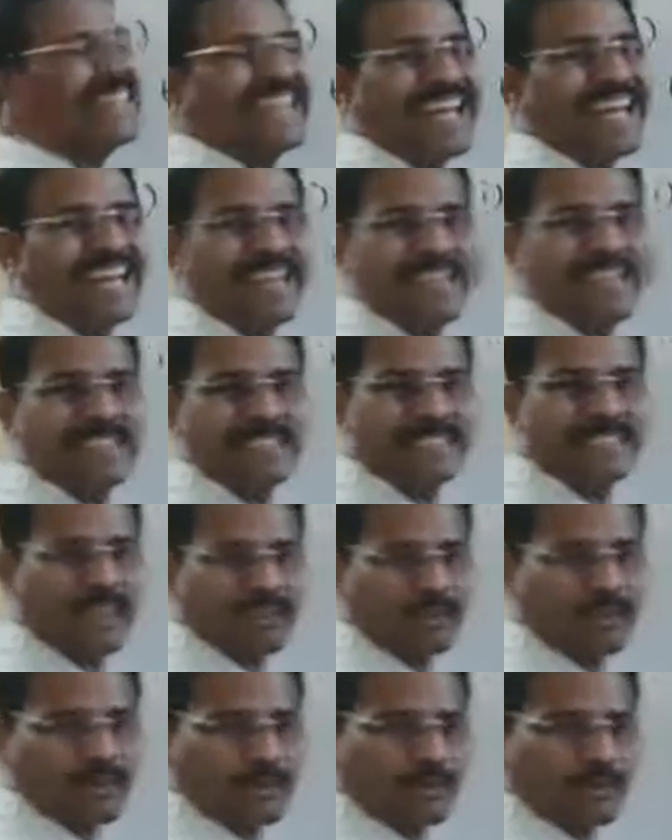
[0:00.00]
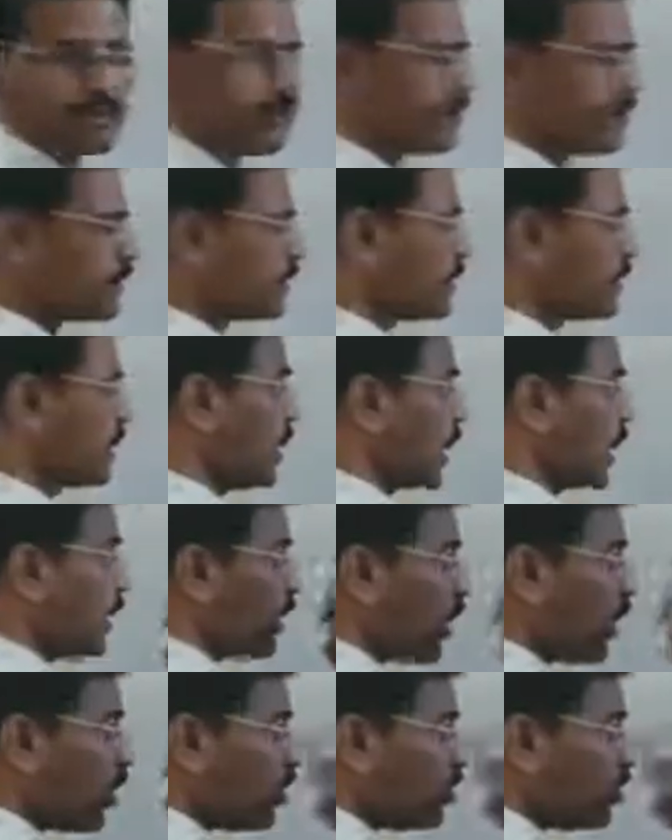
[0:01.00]
10 is given to us.
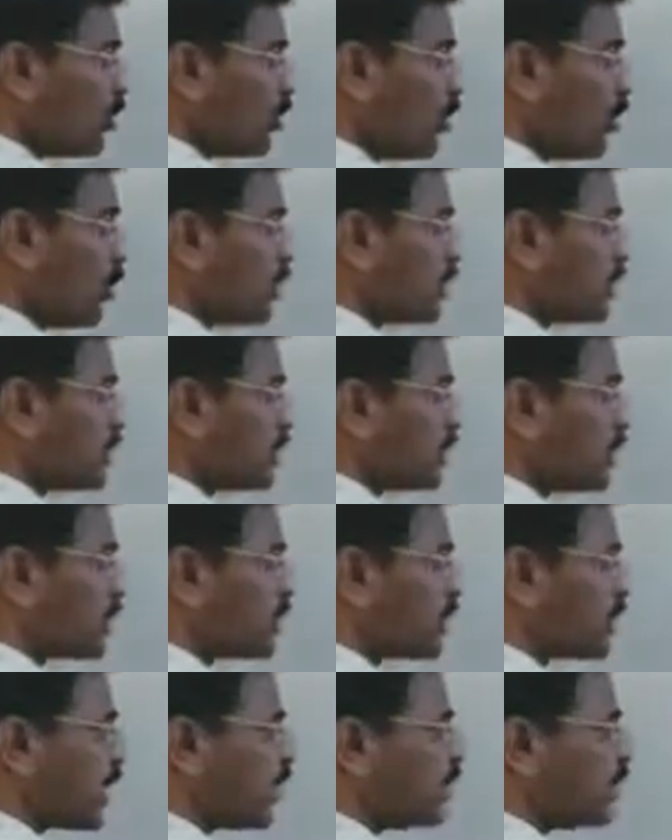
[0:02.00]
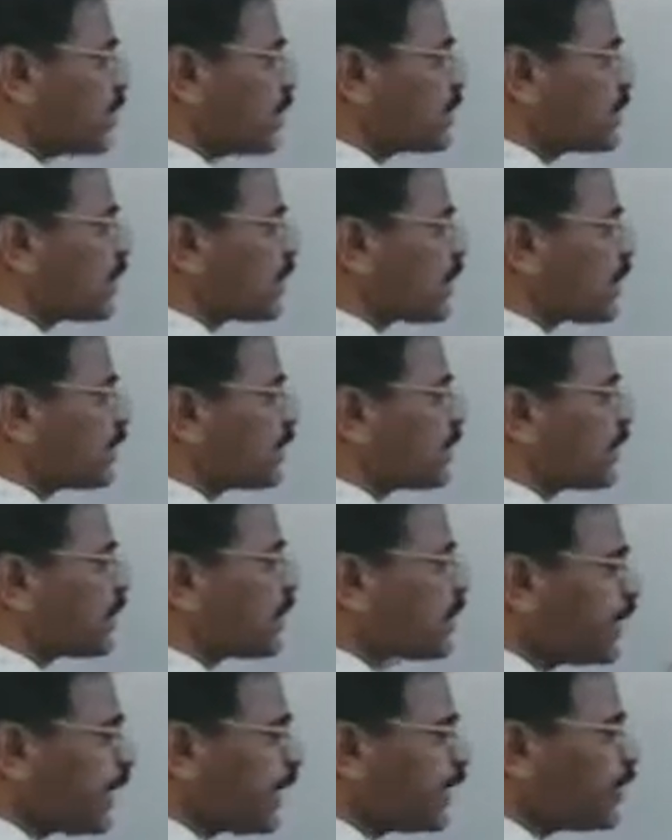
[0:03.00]
Now, just try to observe
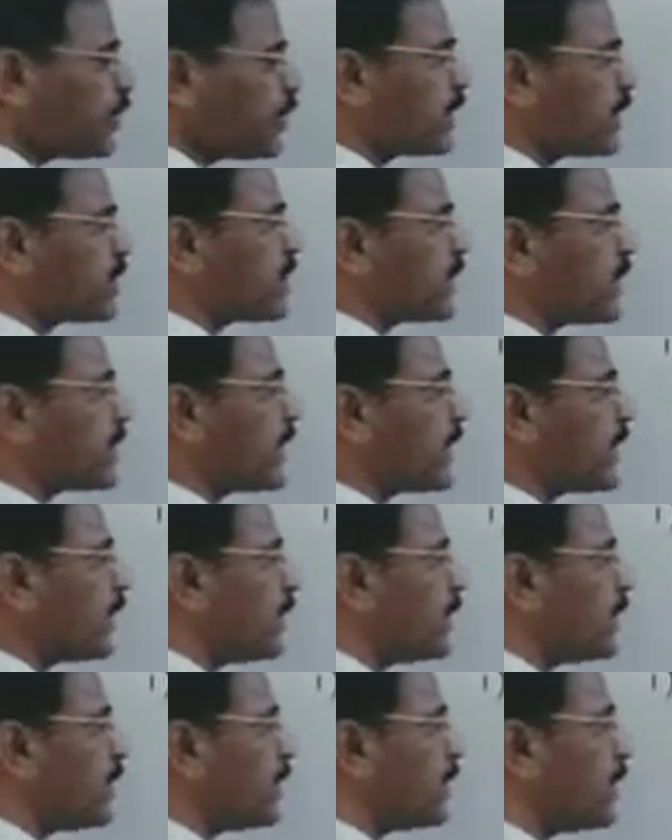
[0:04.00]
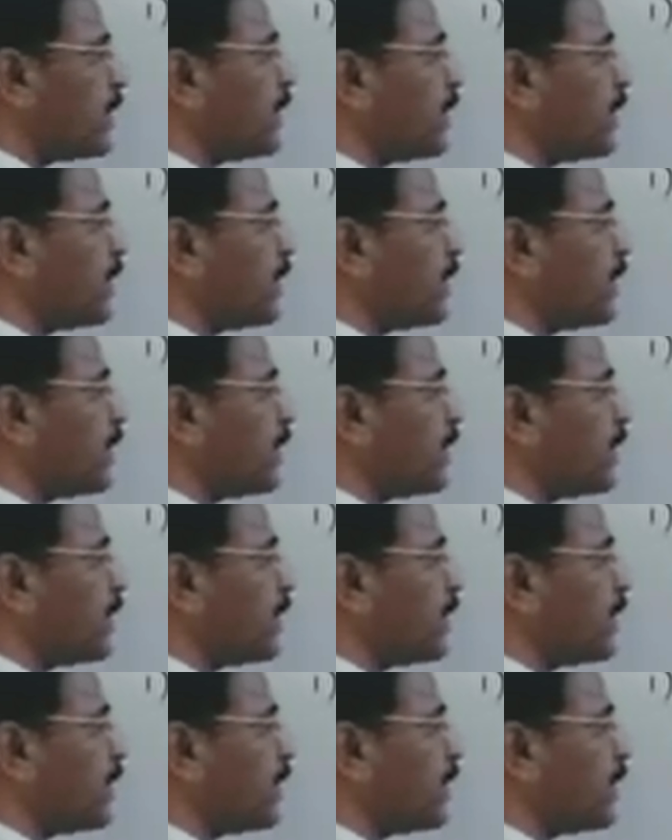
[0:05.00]
that T2 is nothing but